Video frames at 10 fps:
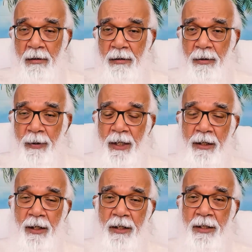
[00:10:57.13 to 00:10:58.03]
So
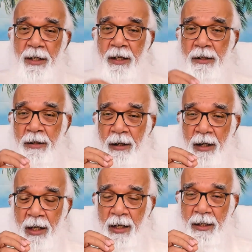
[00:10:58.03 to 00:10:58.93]
when this
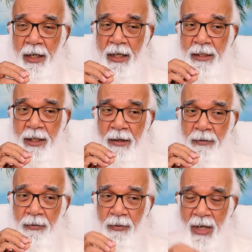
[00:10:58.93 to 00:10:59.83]
intellect has a
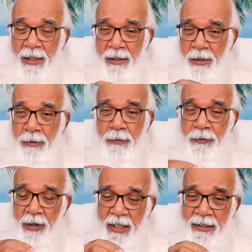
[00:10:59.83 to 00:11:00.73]
wealth
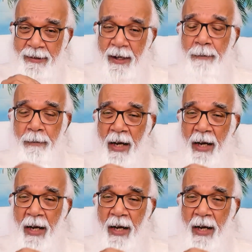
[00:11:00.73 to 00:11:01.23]
of wisdom